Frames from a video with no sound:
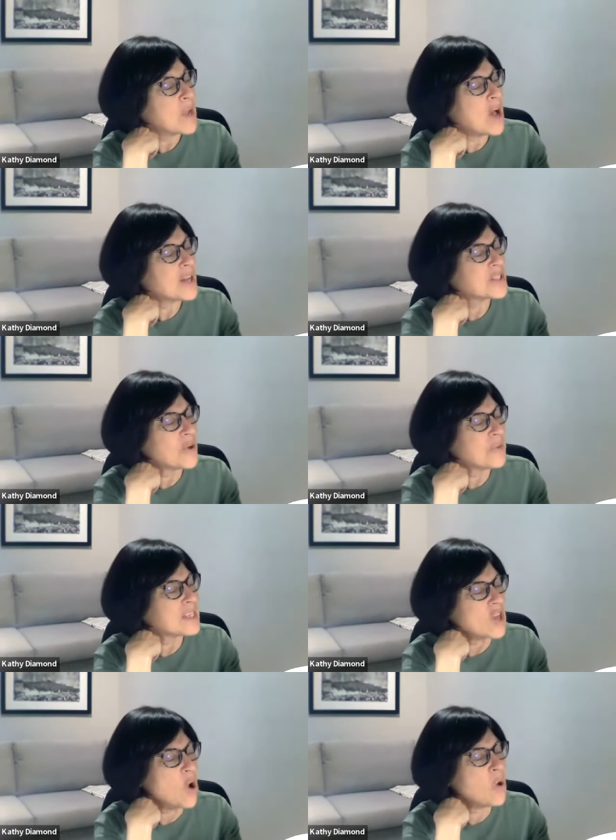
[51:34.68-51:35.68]
Also,
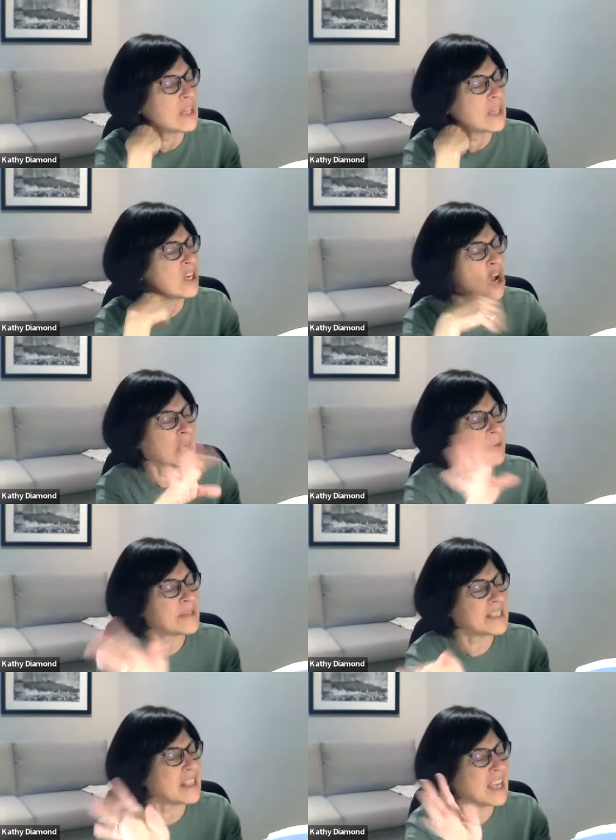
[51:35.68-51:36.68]
this whole
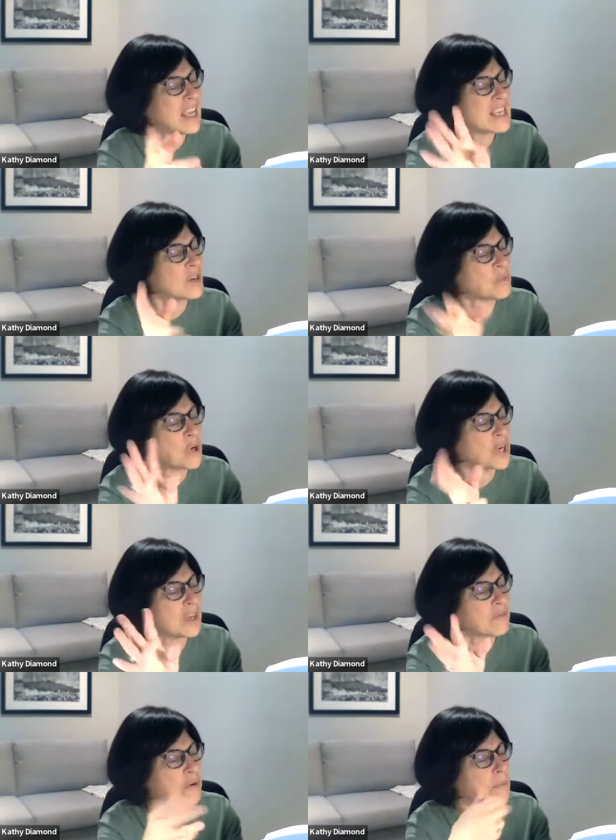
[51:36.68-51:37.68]
anonymous thing isn't
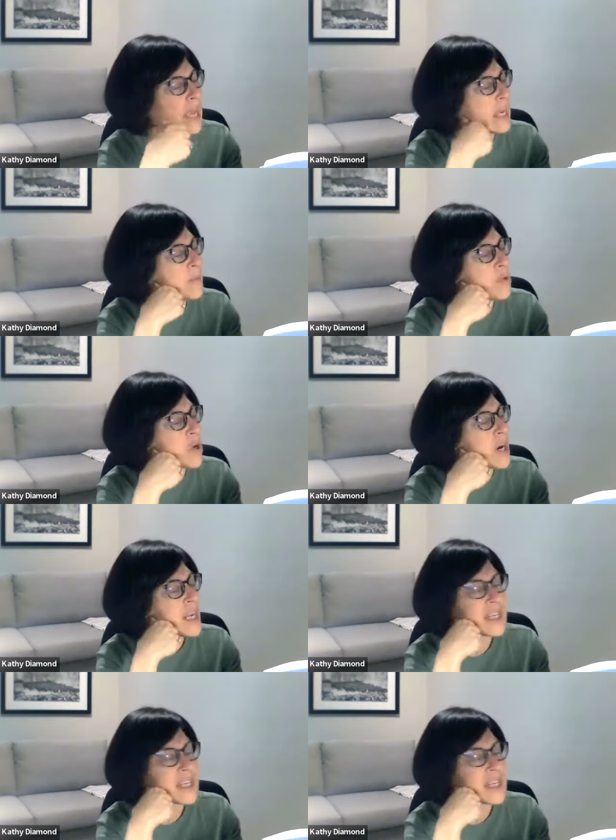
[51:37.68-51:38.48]
working for me anymore.